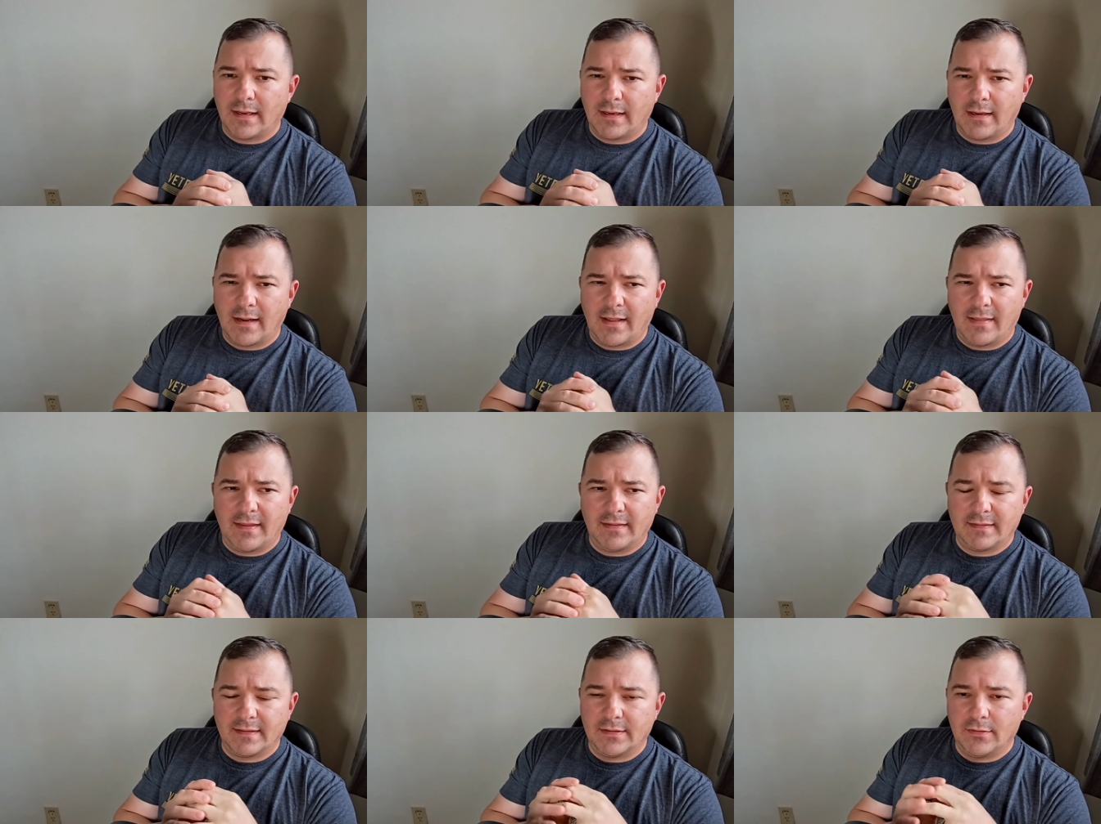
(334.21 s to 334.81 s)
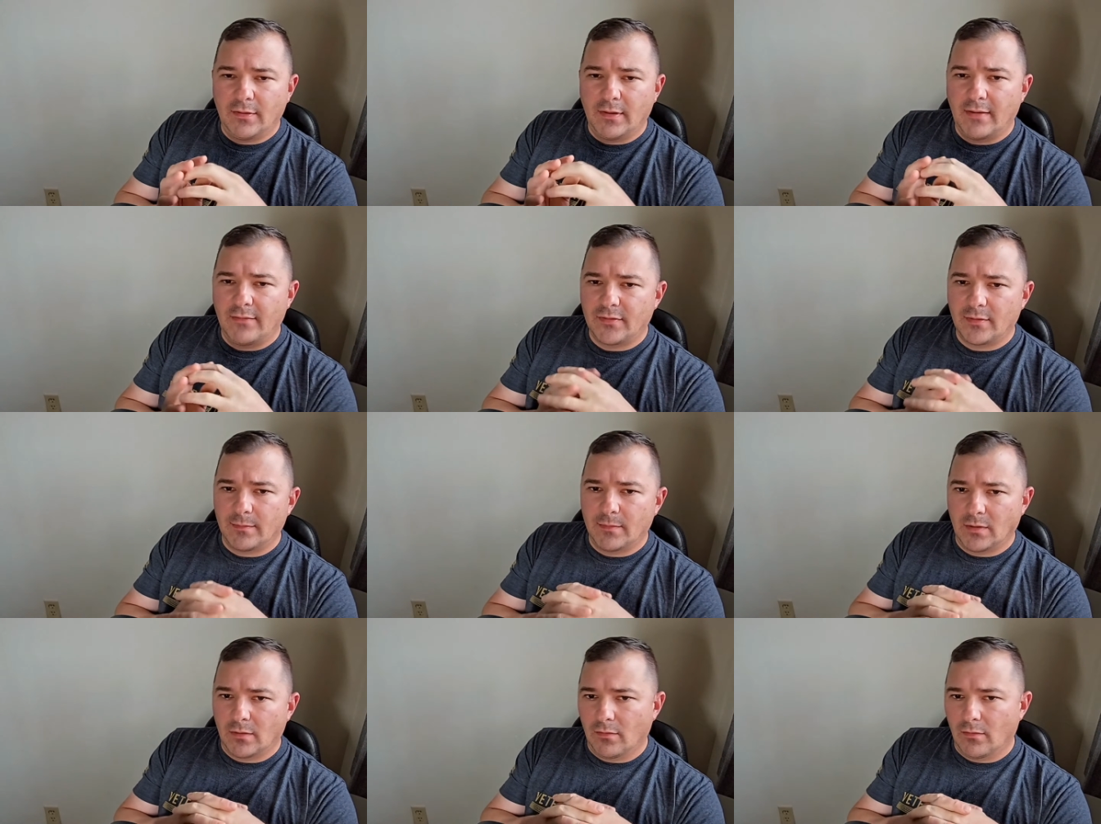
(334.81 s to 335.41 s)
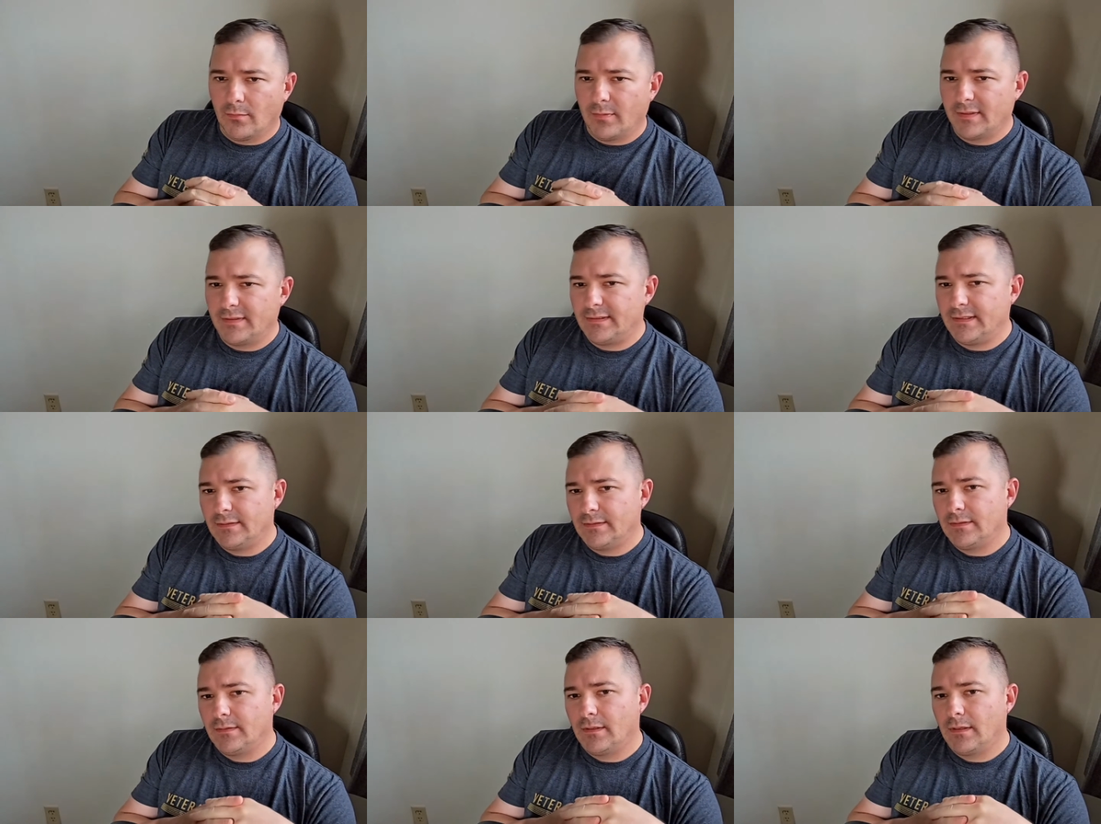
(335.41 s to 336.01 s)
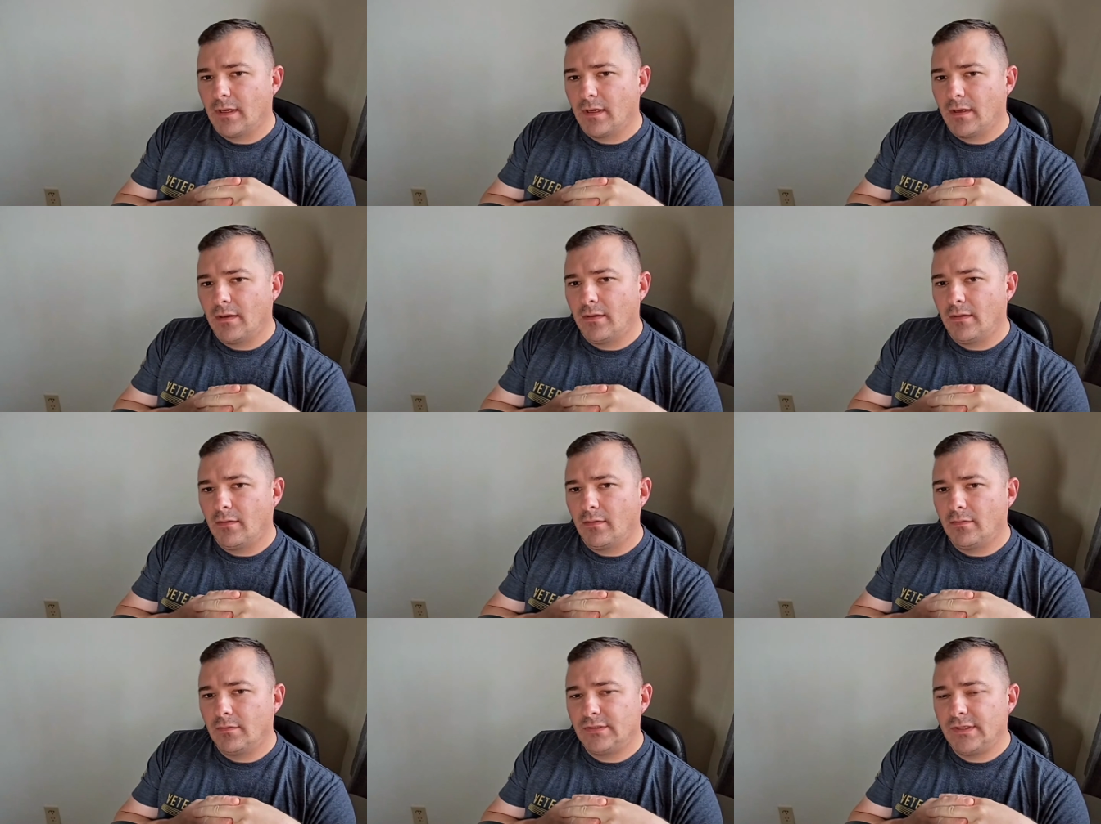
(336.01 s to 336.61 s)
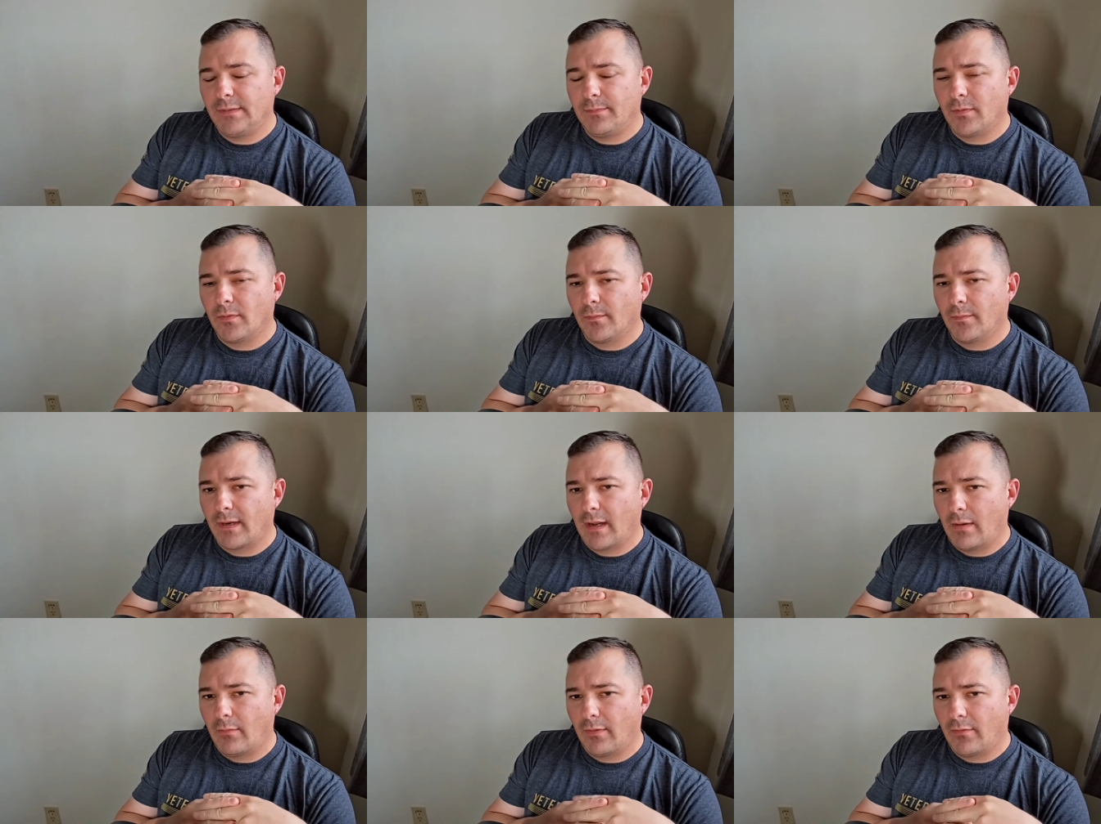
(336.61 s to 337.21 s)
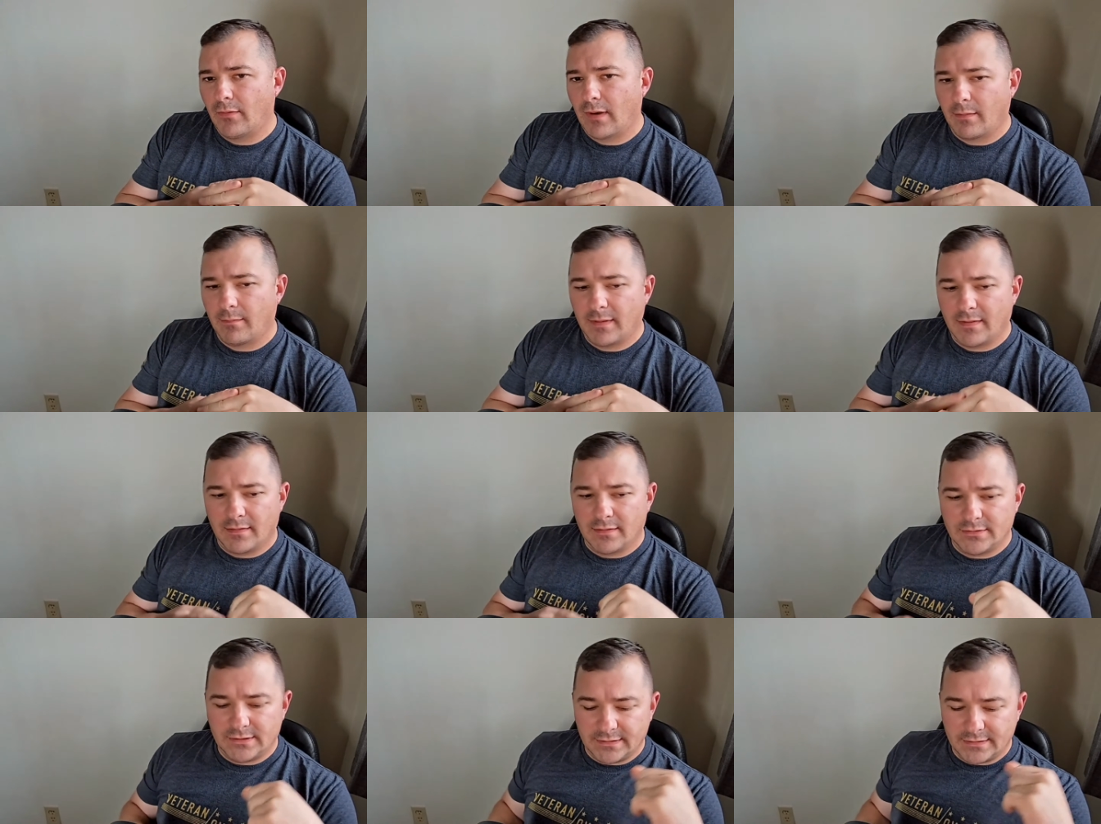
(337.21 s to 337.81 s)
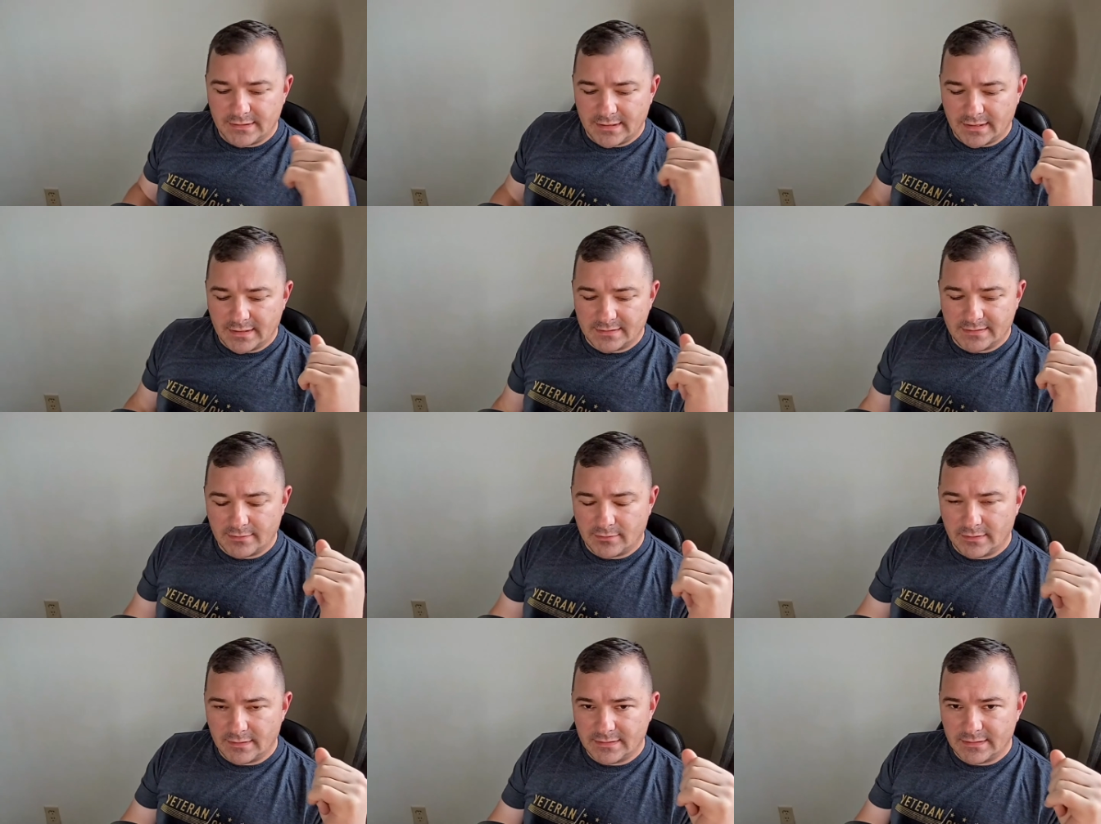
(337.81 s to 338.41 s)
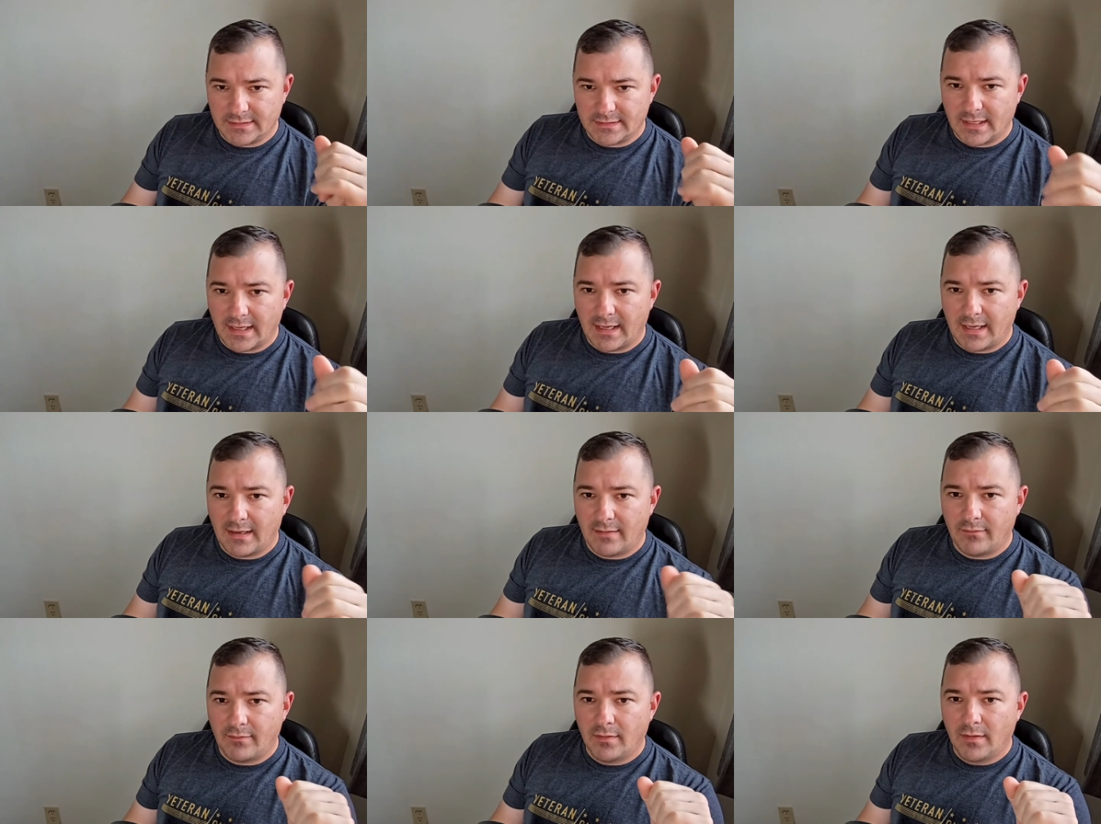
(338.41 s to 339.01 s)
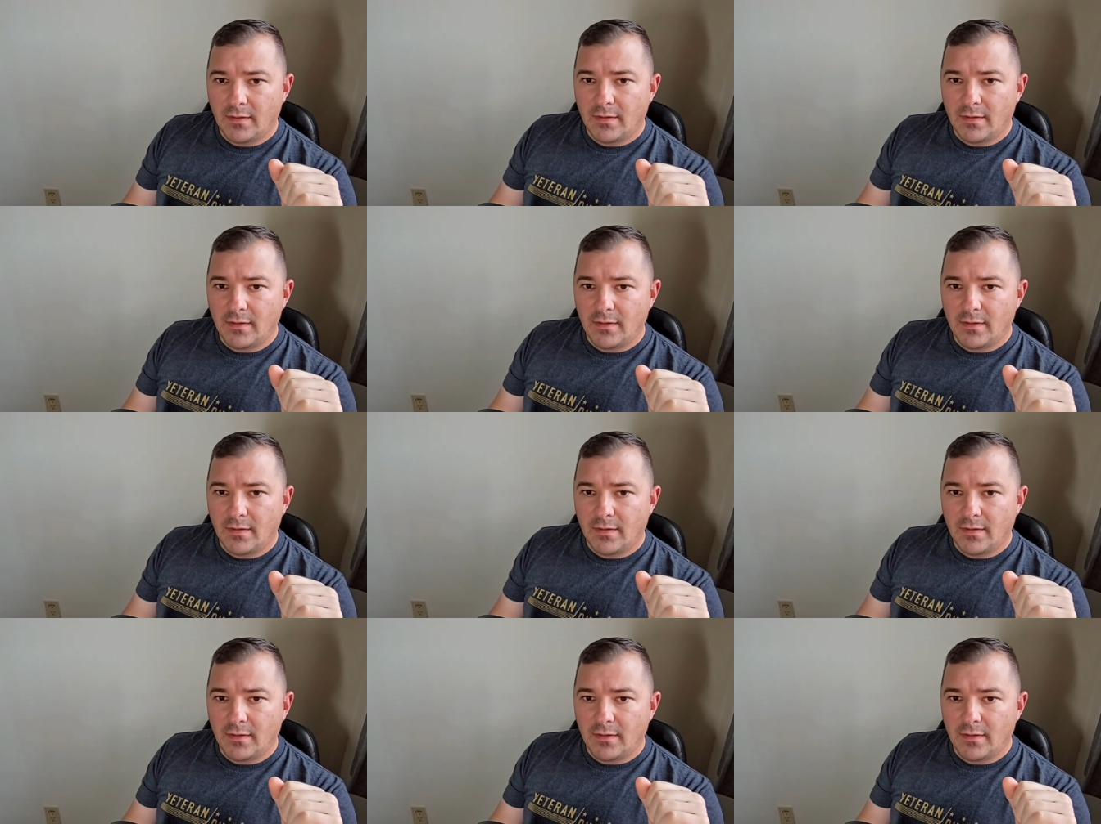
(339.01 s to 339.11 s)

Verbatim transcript: I think they do have some that are a little bit cheaper, but I would recommend the GTX series because I have